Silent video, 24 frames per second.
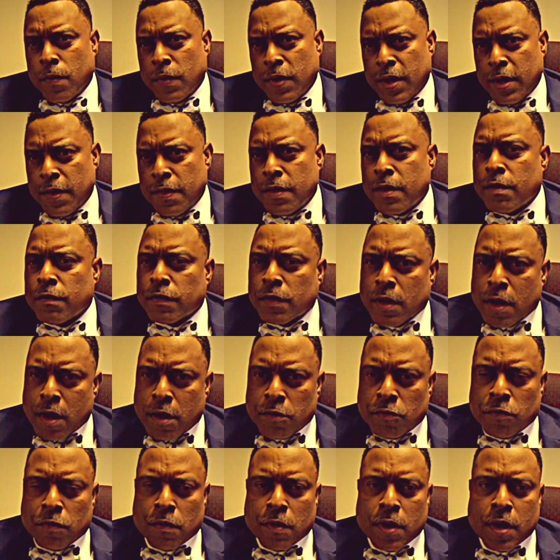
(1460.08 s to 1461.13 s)
in this
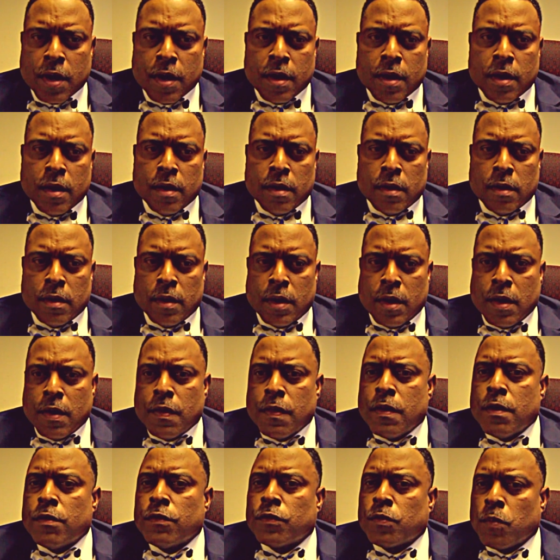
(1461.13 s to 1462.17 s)
country,
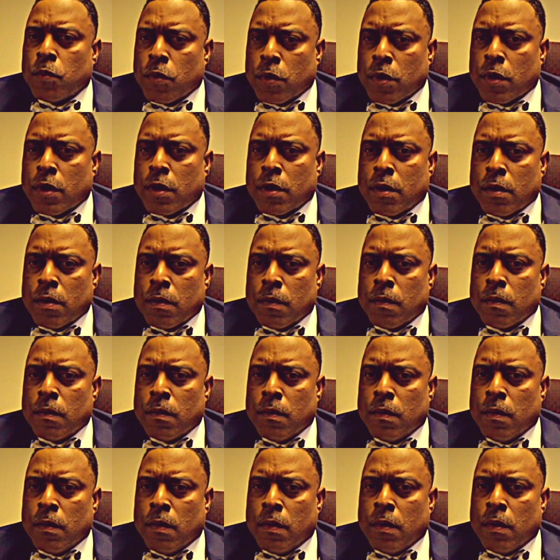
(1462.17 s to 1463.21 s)
in this world,
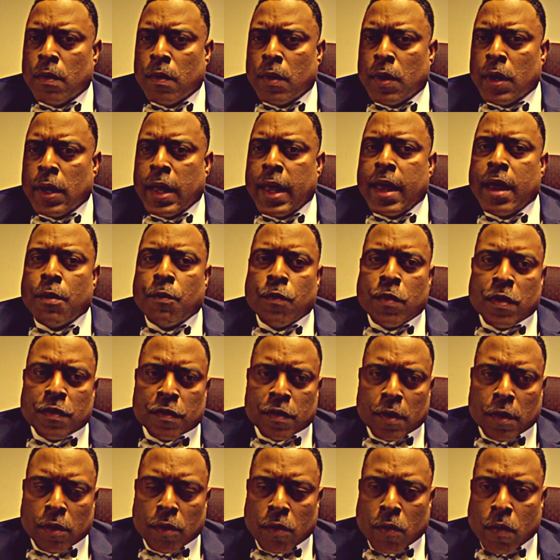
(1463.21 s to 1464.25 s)
and was
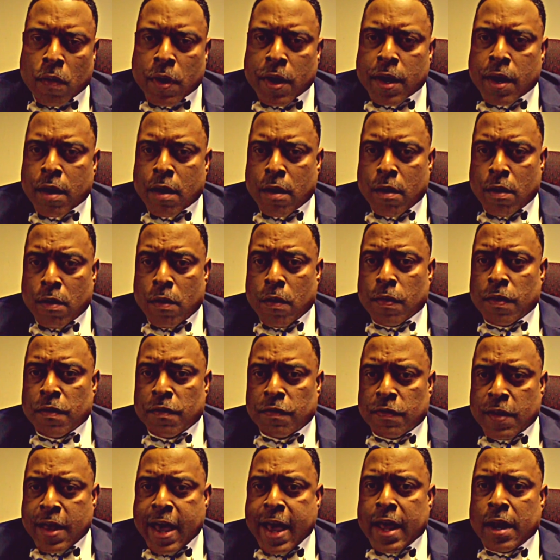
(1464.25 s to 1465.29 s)
a lawyer on the
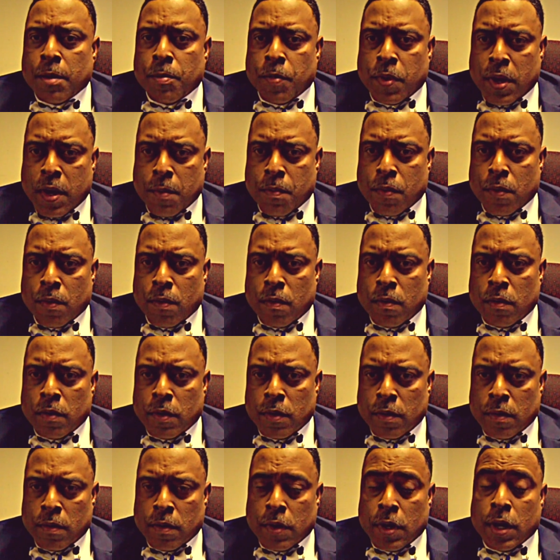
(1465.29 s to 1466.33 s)
side of people.
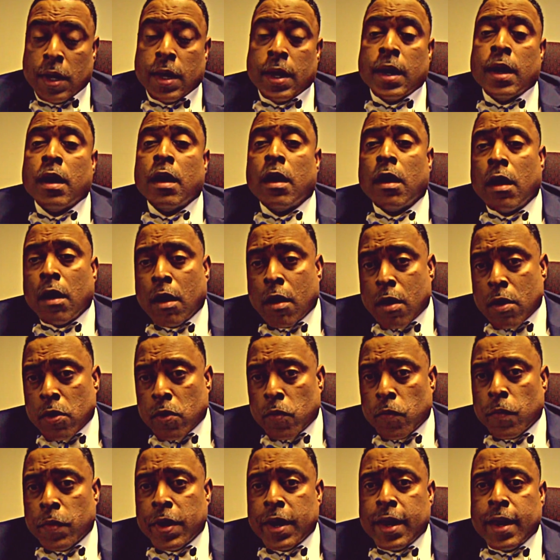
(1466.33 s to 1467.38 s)

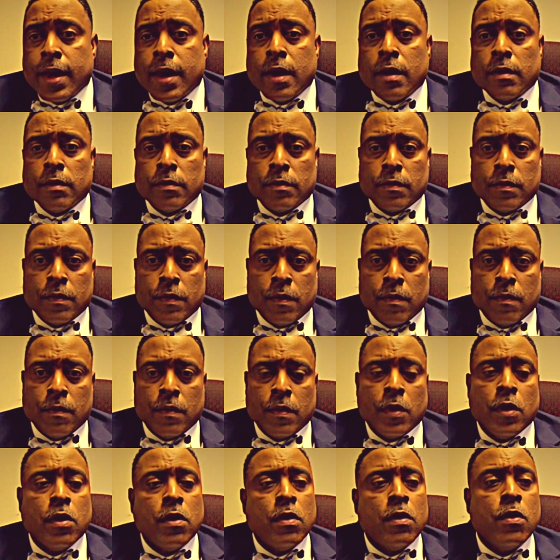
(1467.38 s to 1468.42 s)
Arnold Reed,
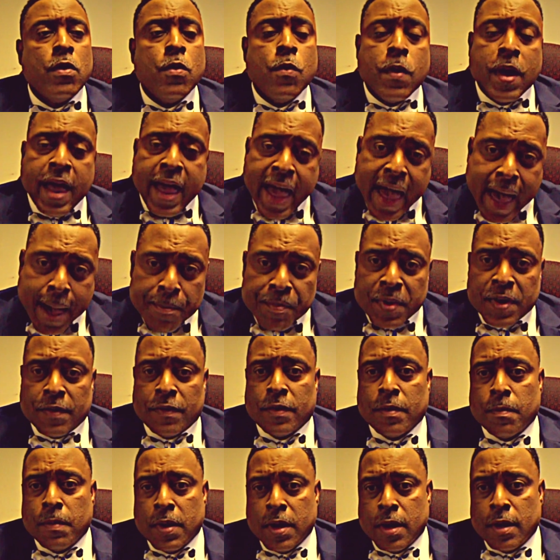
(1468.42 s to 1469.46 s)
who happened
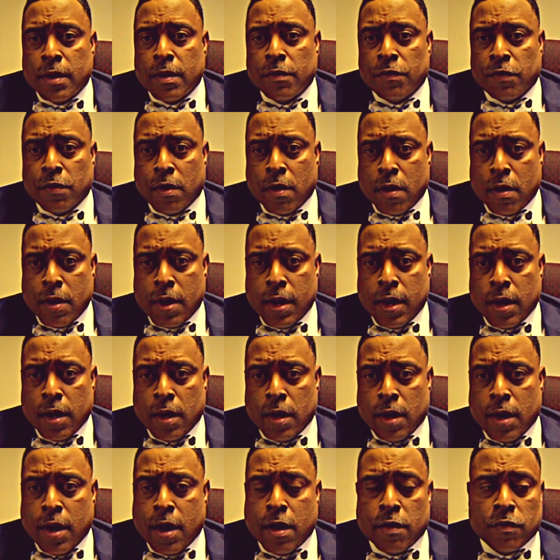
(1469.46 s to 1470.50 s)
to be an attorney,
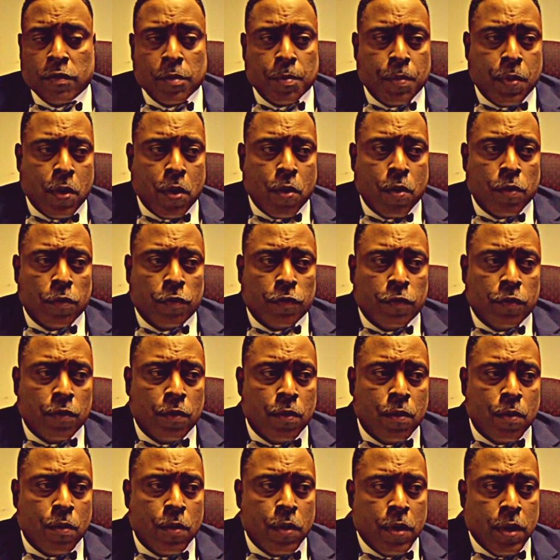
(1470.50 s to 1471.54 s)
as opposed
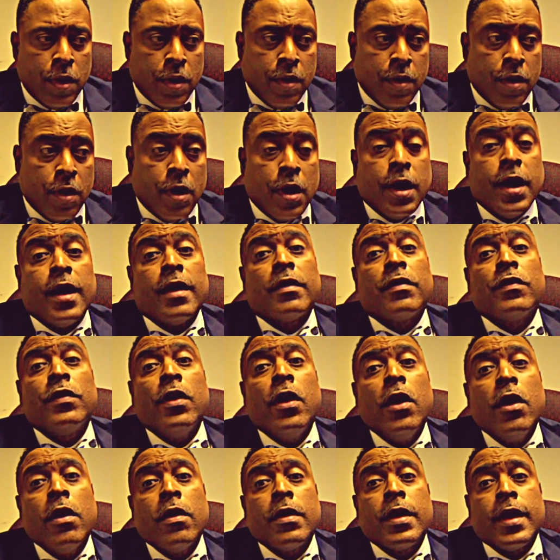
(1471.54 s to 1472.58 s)
to
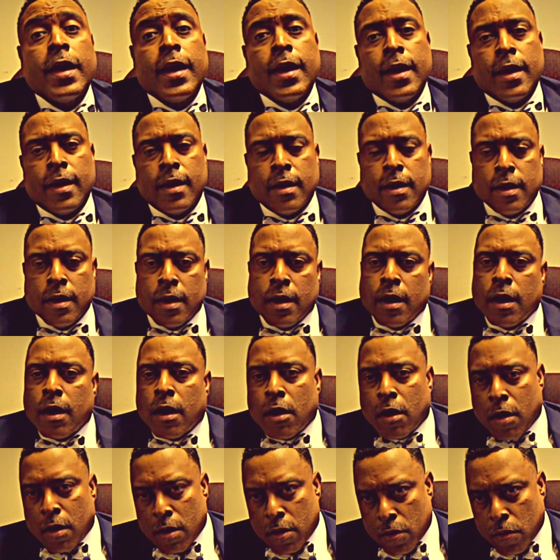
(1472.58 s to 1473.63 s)
attorney
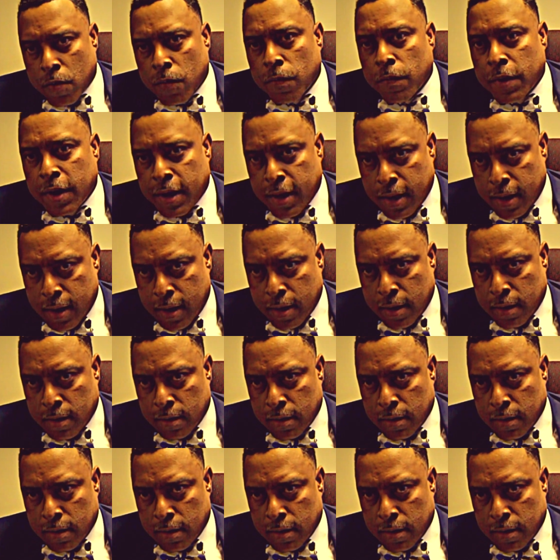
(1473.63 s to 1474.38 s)
Arnold Reed.